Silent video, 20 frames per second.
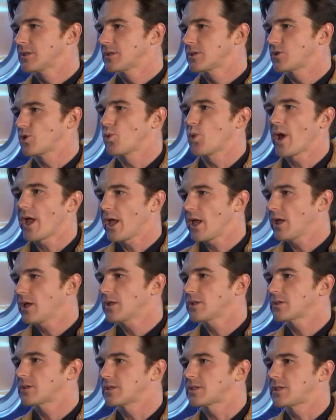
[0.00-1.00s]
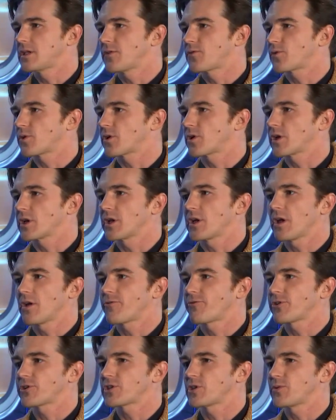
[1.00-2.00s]
to wait to see if we were gonna
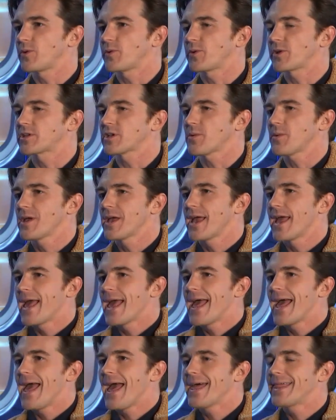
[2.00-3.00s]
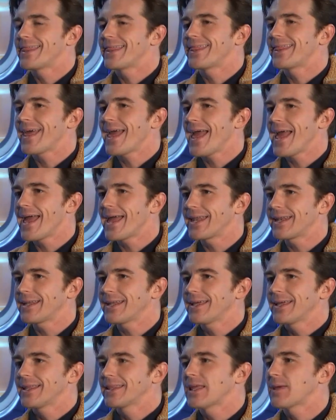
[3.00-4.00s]
officially be picked up. And
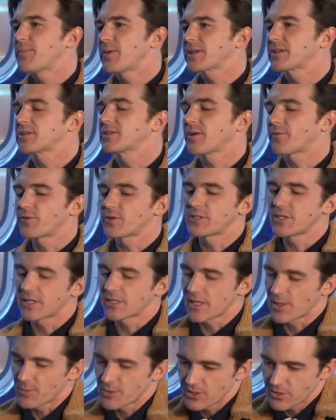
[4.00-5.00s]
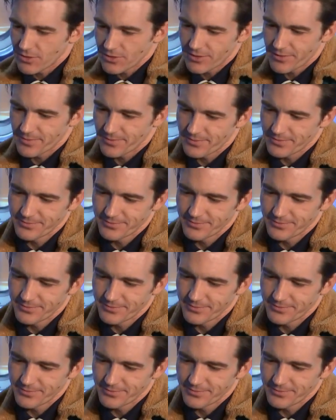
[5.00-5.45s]
then they picked us up for 6 episodes.